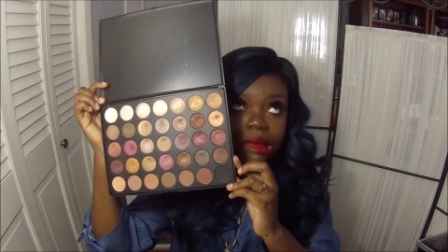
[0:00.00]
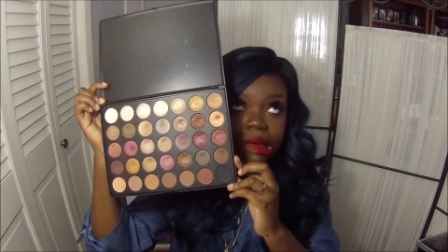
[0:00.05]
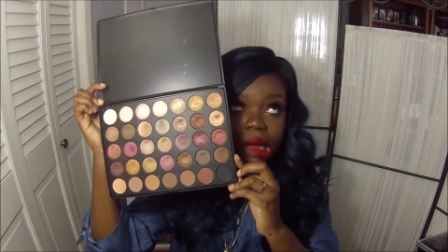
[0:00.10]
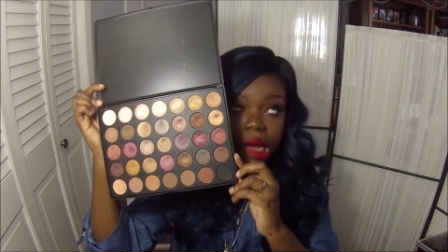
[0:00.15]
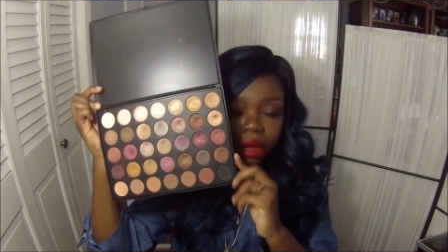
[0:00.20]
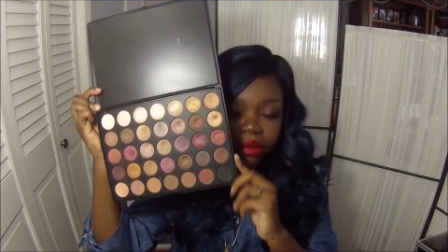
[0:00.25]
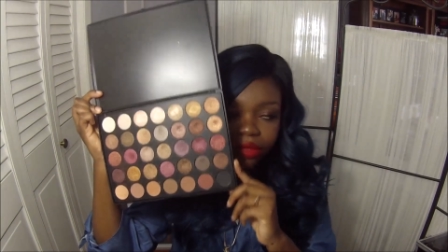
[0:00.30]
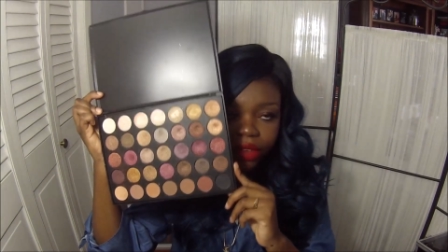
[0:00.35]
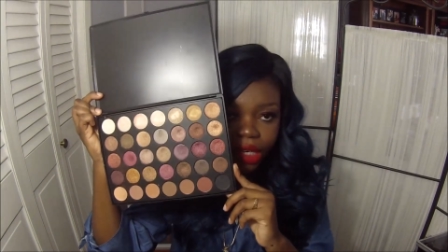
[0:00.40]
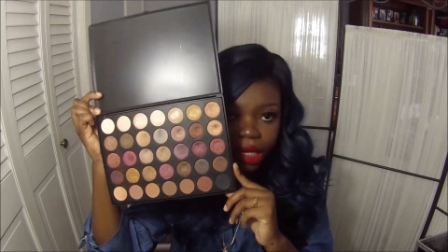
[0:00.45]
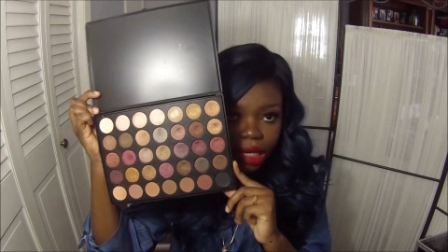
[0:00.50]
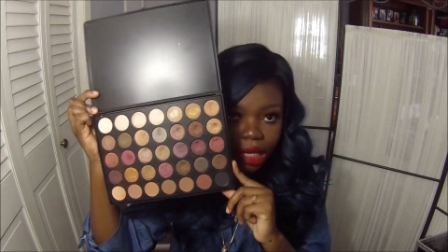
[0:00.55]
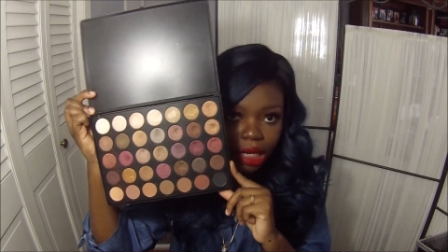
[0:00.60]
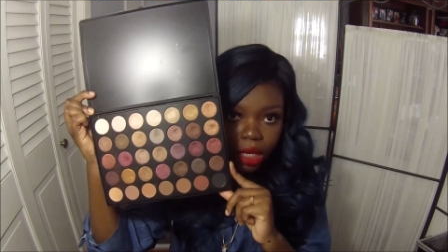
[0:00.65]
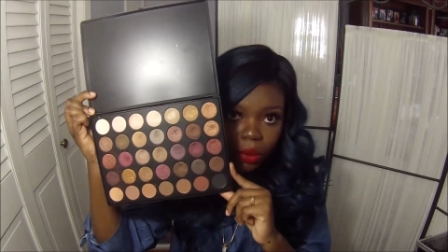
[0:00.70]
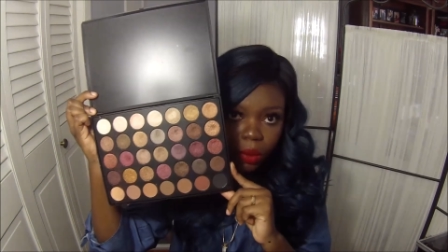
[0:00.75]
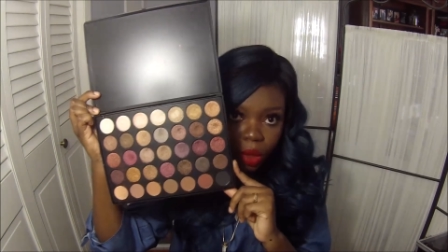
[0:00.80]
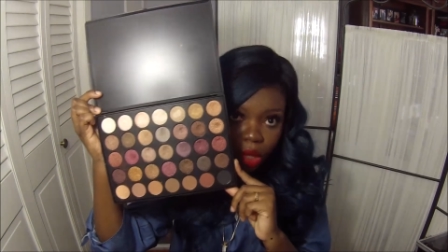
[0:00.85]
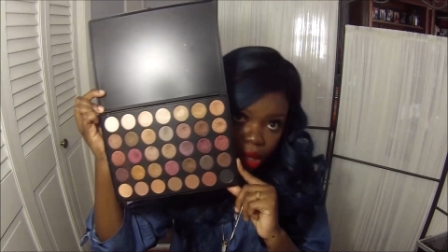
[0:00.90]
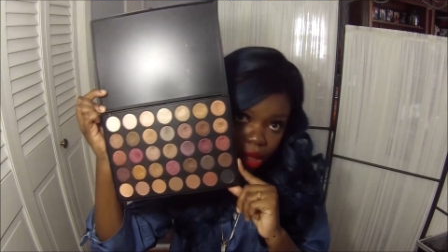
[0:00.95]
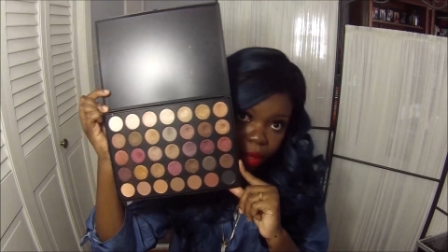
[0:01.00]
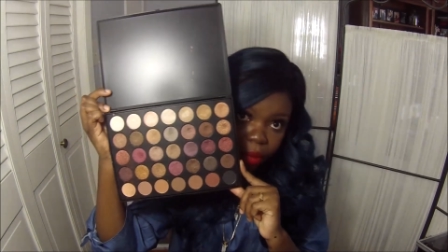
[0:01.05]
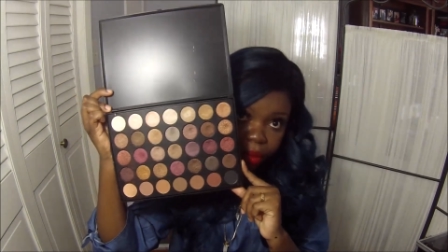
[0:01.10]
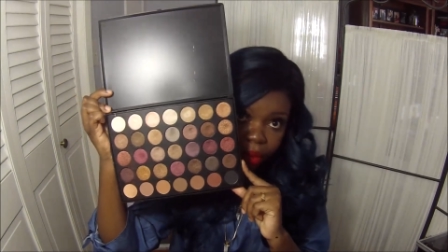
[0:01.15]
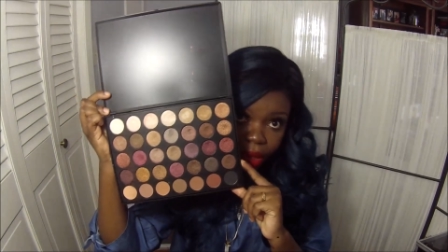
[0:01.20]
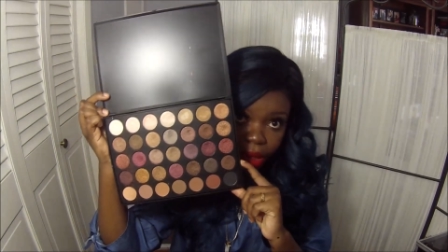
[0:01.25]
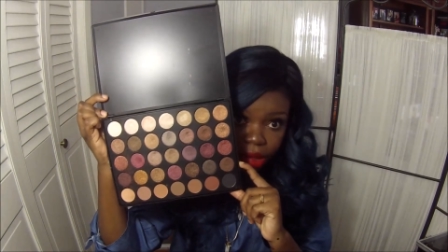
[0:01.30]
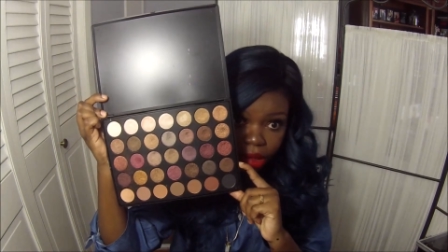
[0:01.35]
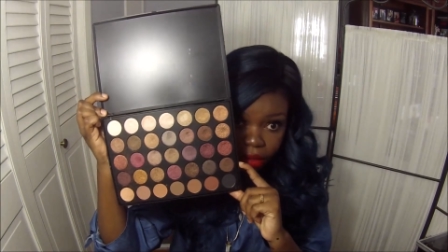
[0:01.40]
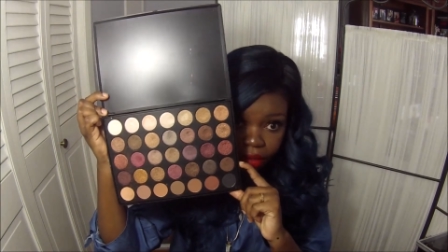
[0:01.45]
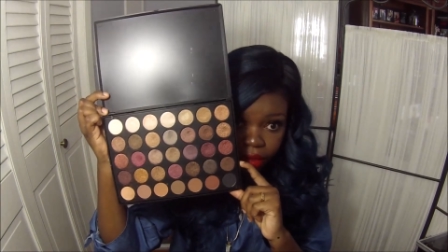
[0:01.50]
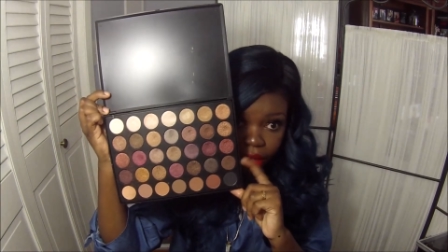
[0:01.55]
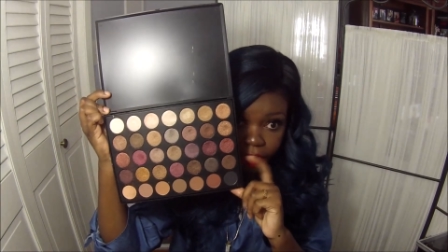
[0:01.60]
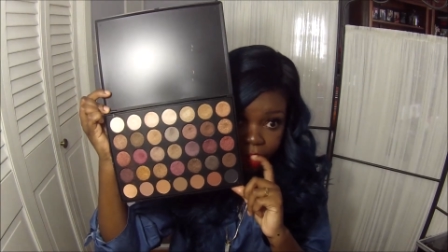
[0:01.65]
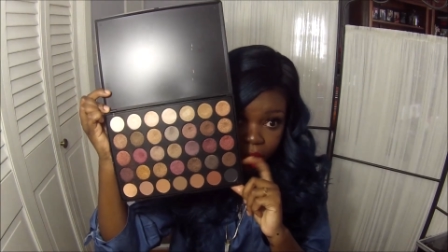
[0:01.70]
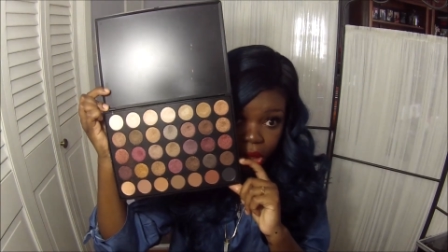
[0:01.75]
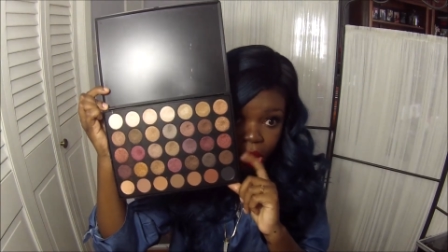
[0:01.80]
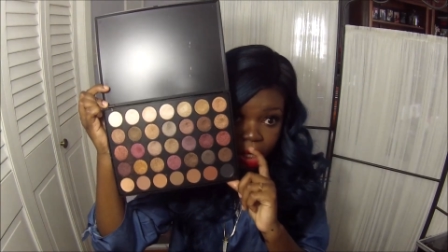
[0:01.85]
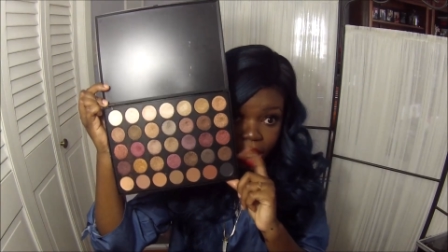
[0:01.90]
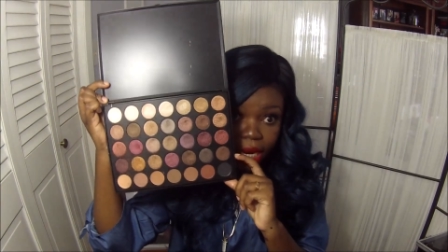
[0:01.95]
definitely worth the price of
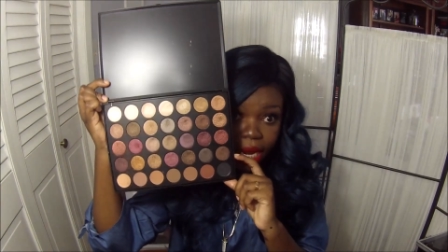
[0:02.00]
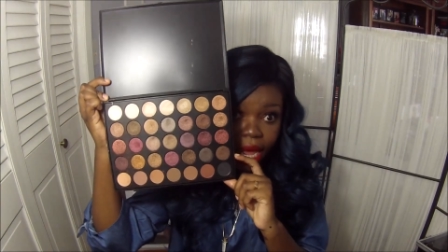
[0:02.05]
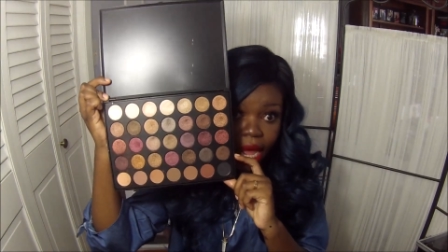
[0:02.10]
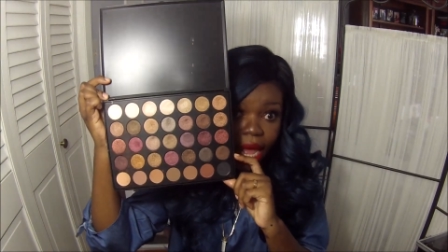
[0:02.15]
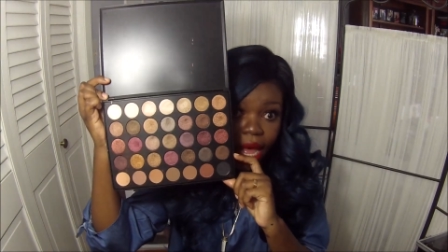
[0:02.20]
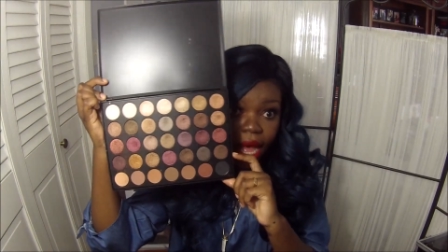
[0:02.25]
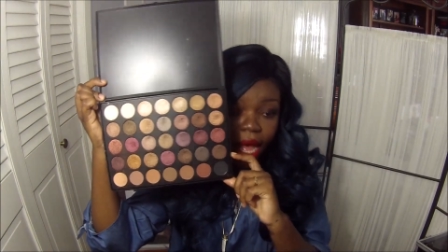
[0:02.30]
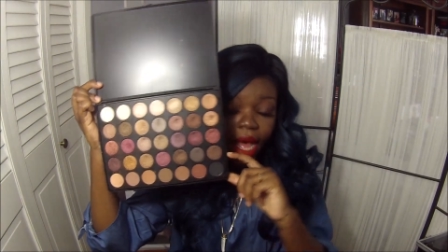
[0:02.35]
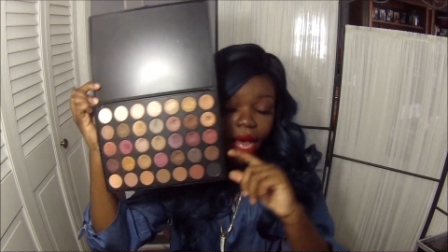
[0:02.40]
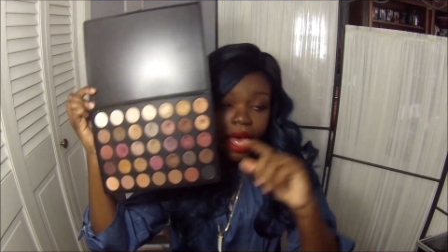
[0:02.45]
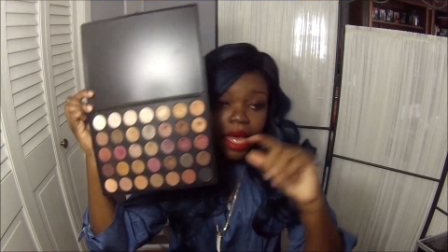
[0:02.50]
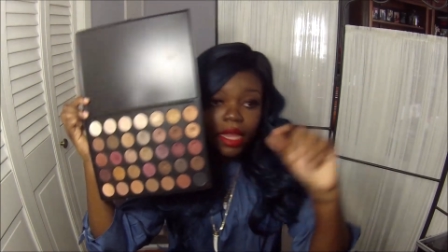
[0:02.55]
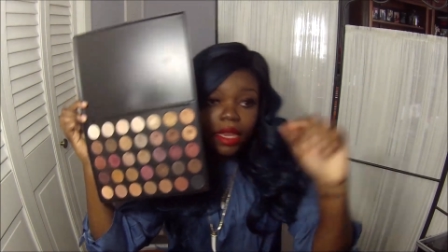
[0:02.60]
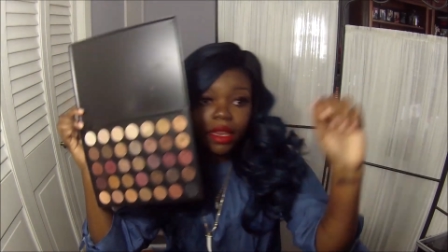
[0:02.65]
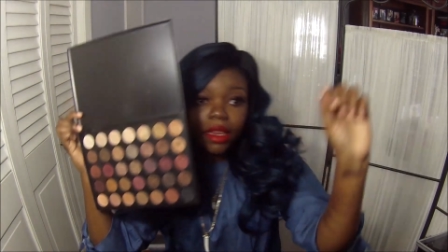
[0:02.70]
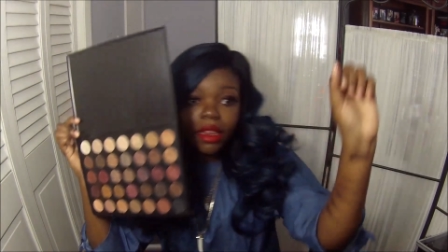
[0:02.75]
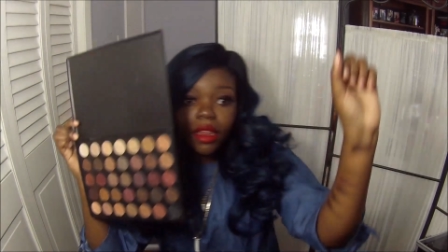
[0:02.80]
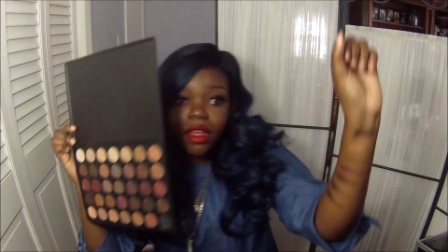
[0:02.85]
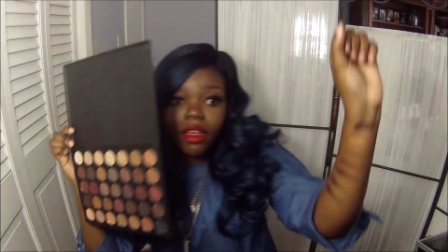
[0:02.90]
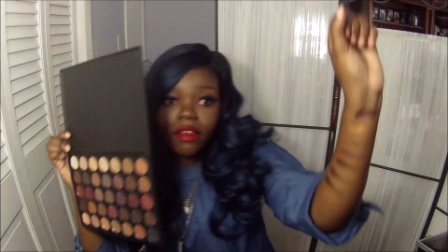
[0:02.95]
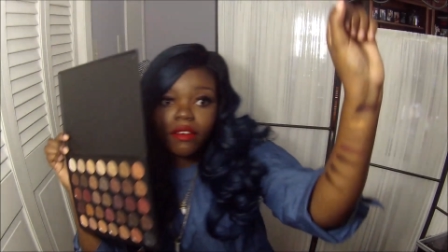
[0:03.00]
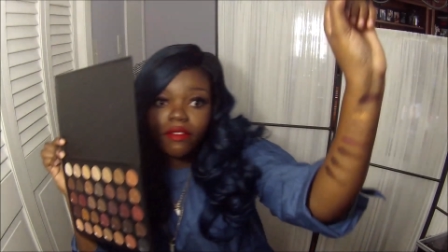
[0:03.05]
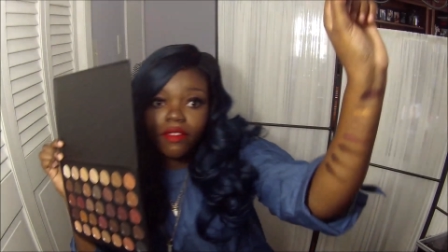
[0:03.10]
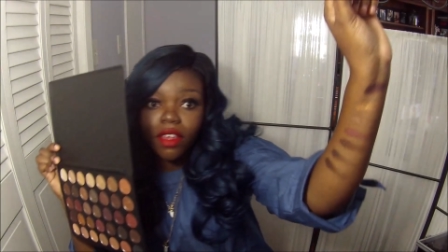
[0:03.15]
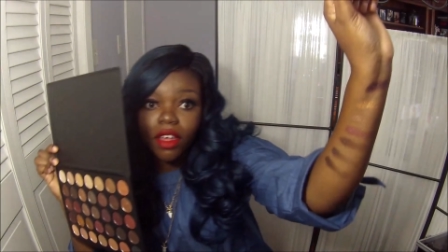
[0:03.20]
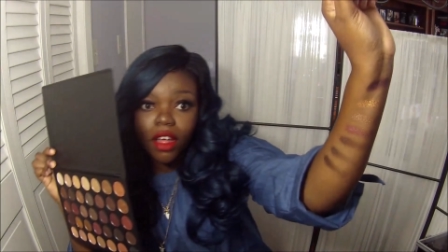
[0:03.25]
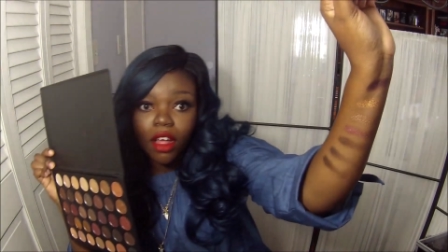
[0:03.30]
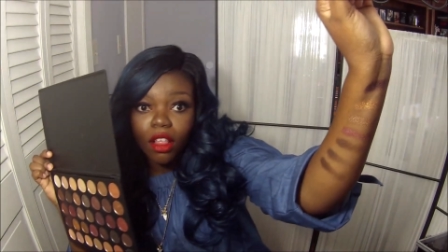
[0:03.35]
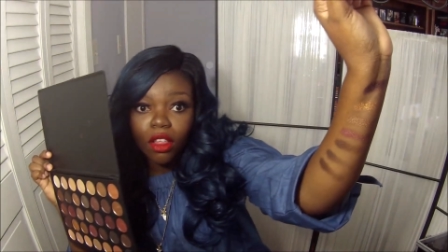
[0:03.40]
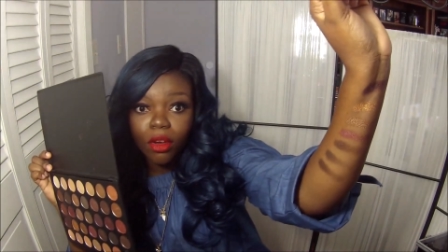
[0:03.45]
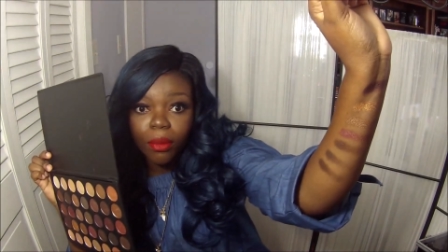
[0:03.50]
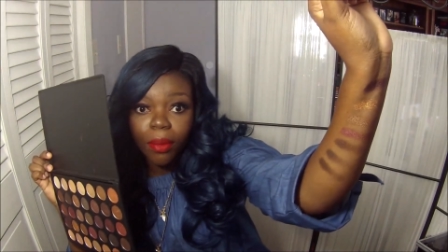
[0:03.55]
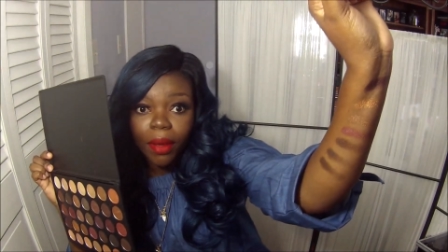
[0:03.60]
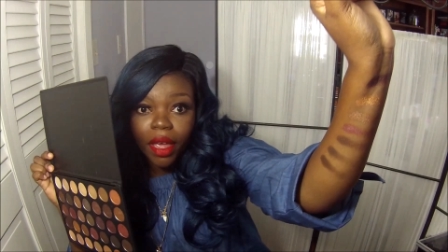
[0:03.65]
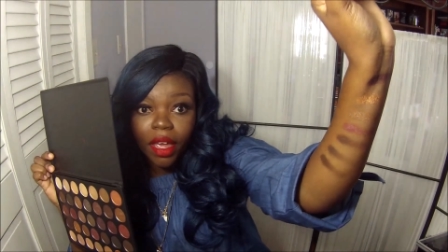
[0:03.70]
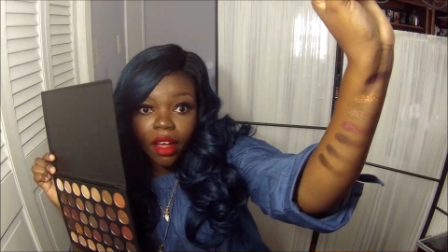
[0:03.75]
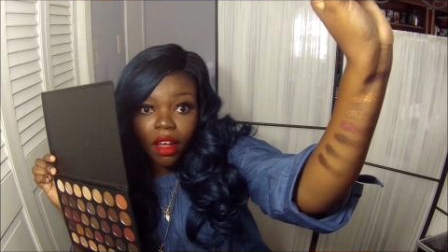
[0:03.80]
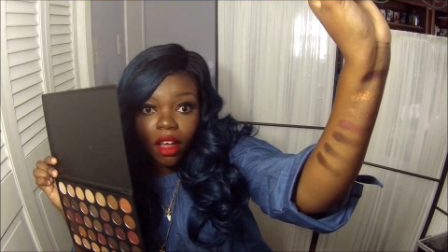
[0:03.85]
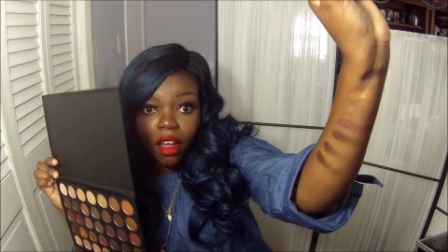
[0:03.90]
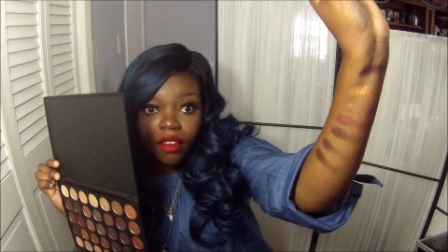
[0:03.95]
admission. I love the color
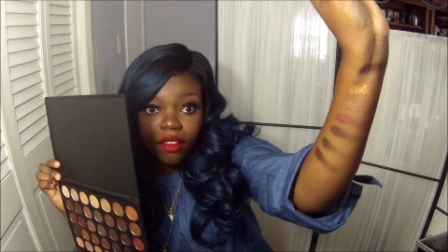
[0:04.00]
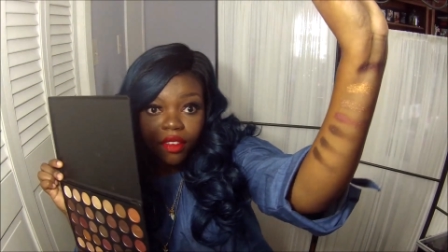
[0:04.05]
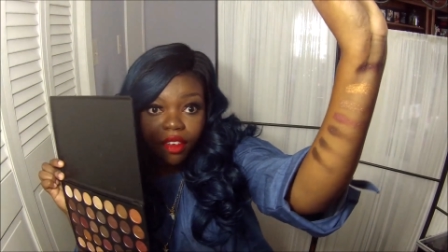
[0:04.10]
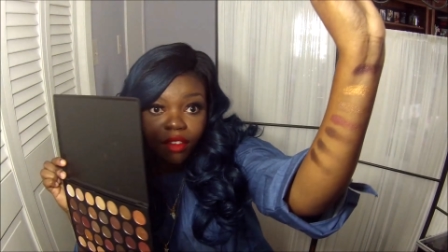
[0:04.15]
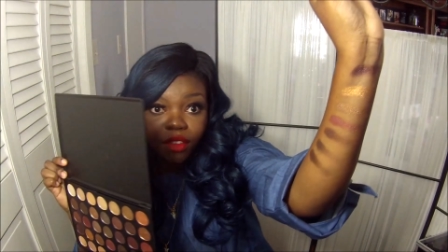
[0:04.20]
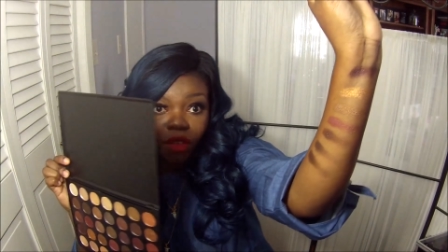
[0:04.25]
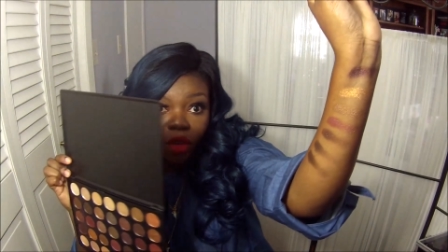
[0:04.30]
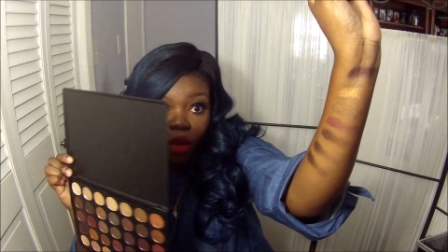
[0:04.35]
payoff of